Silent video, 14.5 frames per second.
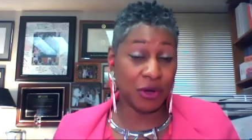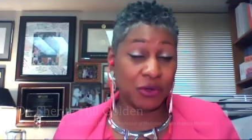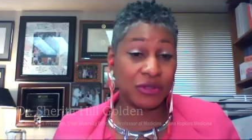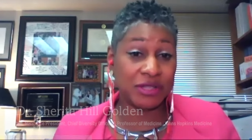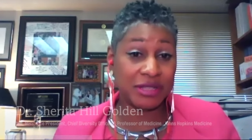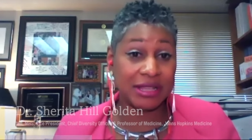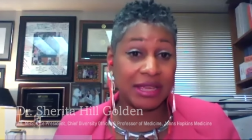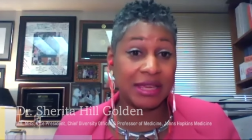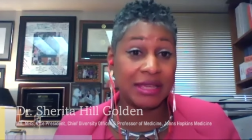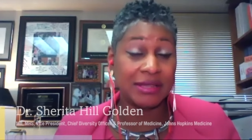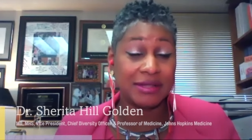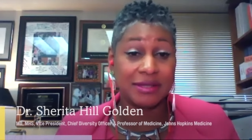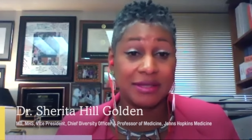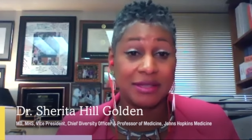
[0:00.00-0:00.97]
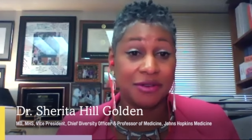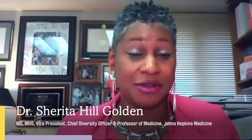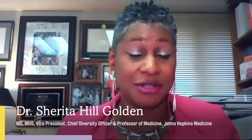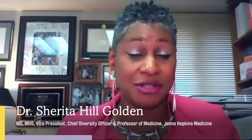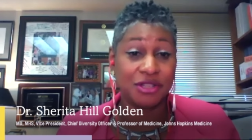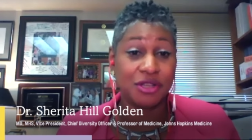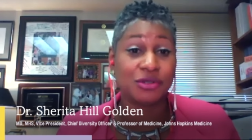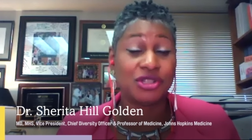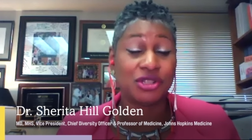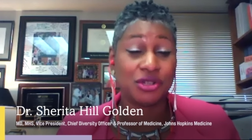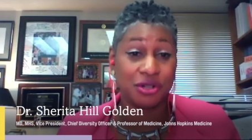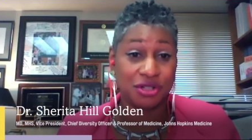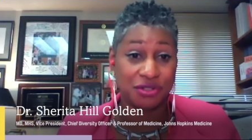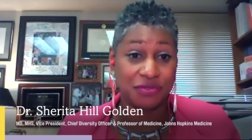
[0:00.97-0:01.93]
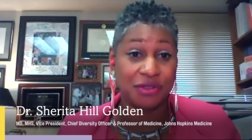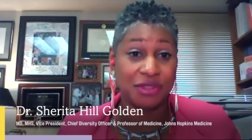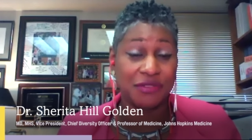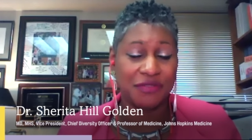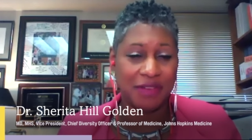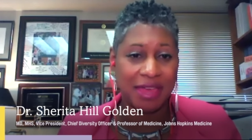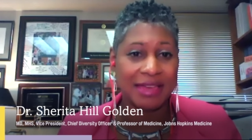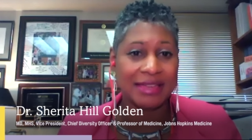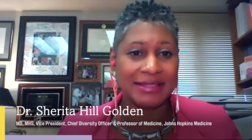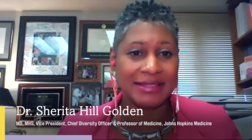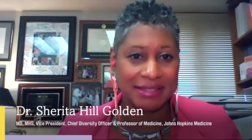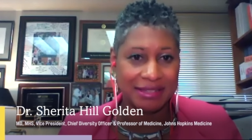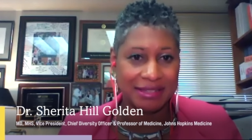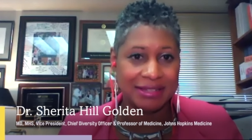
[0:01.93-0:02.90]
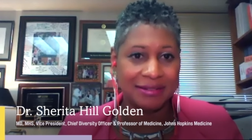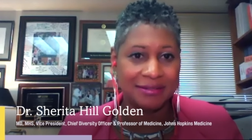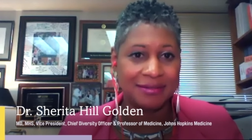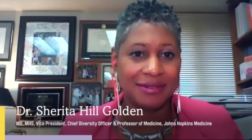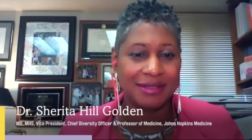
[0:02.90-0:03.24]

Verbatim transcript: most states, there is no charge for the vaccine